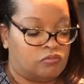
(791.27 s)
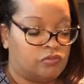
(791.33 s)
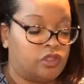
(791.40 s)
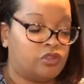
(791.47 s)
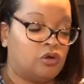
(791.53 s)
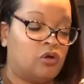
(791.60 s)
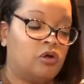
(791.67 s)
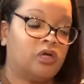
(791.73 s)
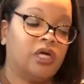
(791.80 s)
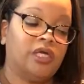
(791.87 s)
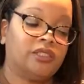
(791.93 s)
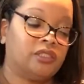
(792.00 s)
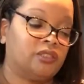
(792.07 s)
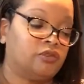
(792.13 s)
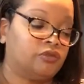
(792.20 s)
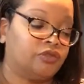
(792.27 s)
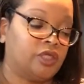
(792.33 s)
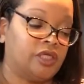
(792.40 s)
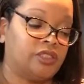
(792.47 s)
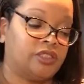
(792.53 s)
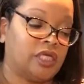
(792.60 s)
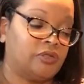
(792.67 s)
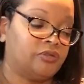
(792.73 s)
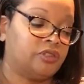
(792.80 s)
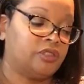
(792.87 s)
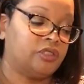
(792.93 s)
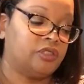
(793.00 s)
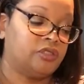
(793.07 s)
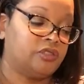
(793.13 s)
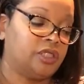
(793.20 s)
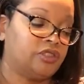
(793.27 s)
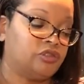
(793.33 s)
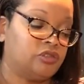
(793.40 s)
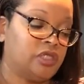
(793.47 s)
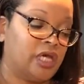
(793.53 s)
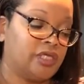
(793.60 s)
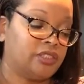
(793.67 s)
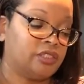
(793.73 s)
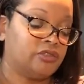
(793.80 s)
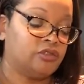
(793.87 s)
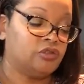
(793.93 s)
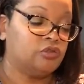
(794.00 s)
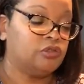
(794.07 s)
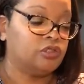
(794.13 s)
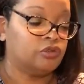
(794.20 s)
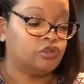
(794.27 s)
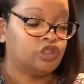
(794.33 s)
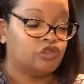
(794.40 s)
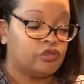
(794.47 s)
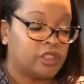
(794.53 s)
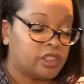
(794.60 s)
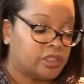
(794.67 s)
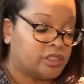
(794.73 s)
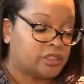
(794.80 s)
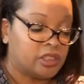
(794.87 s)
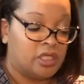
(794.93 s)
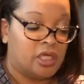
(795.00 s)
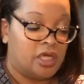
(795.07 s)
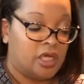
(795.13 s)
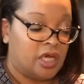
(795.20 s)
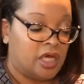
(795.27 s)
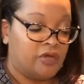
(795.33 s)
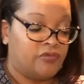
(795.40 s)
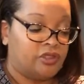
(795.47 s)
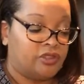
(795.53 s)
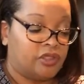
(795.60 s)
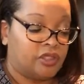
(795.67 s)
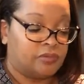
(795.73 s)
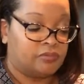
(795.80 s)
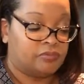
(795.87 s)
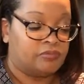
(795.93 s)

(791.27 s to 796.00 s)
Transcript: There's all kinds of little things out there that you guys can do, little tricks, everything.